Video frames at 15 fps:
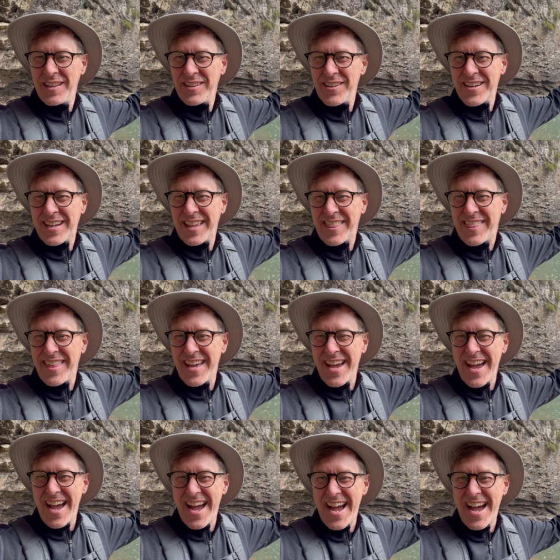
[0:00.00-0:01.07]
Look at
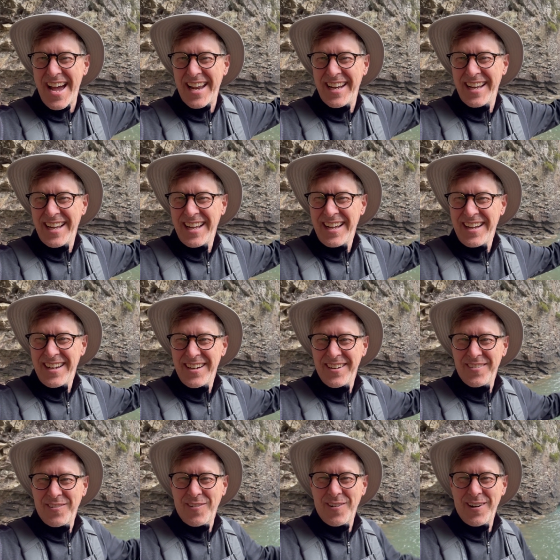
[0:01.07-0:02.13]
that.
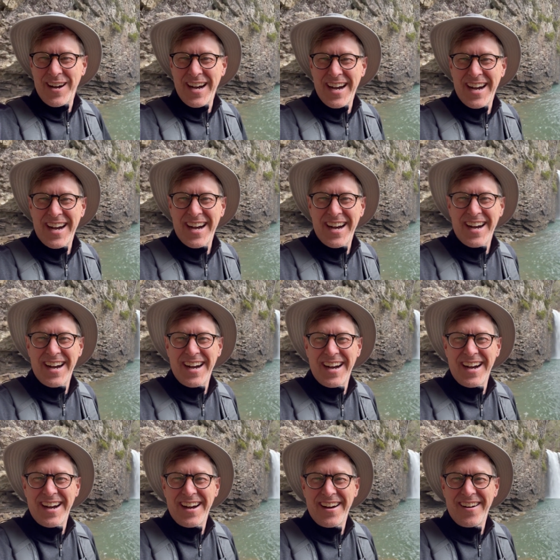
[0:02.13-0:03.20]

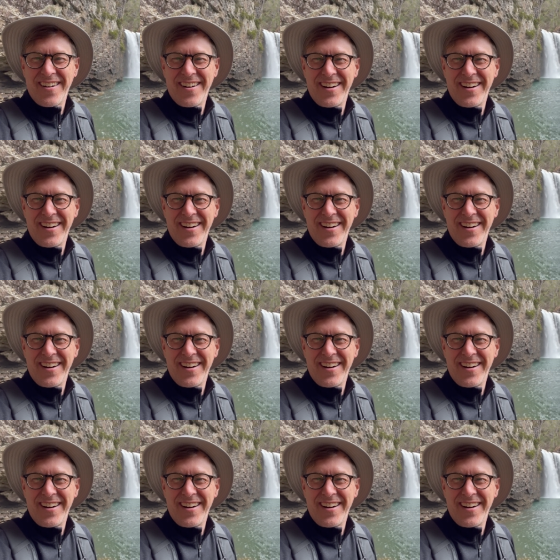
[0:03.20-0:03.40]
Wow.